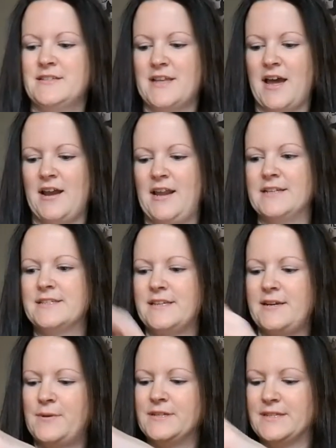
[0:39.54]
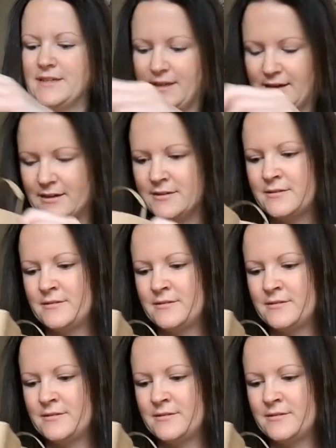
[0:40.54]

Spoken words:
So let's see what's in here.